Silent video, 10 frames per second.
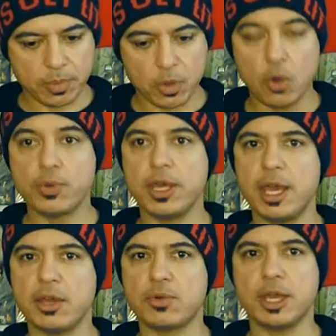
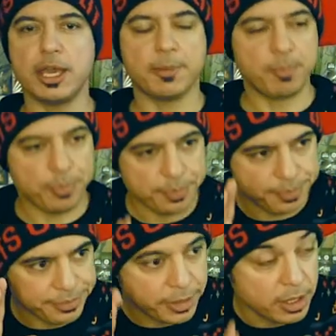Okay, okay.
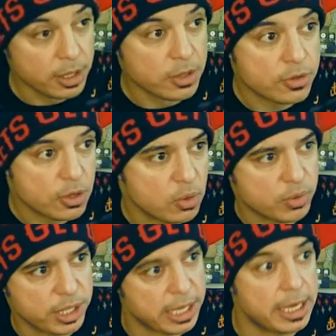So,
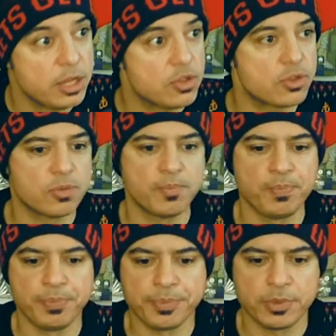K H,
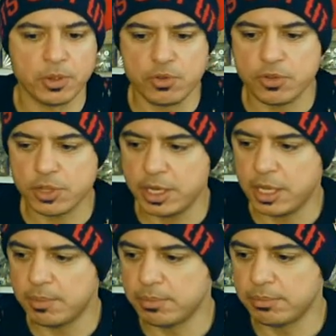you're just
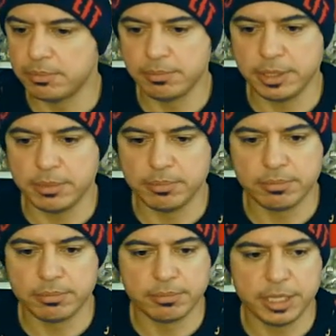gonna
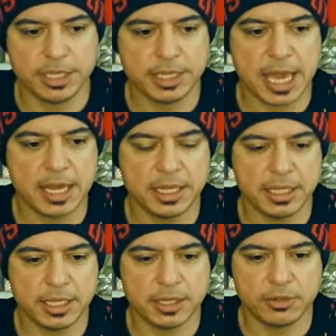eat
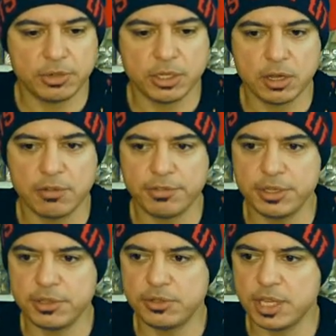candy and drink coffee
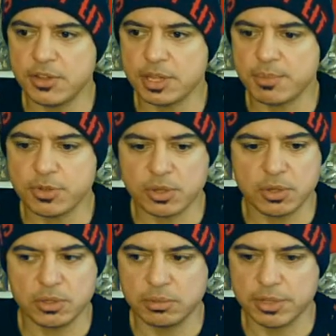in today's
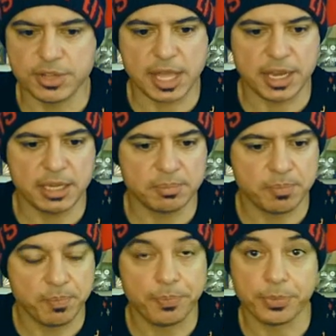episode? Is that it?
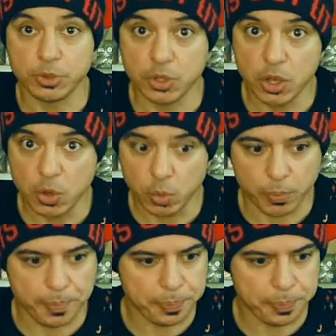No.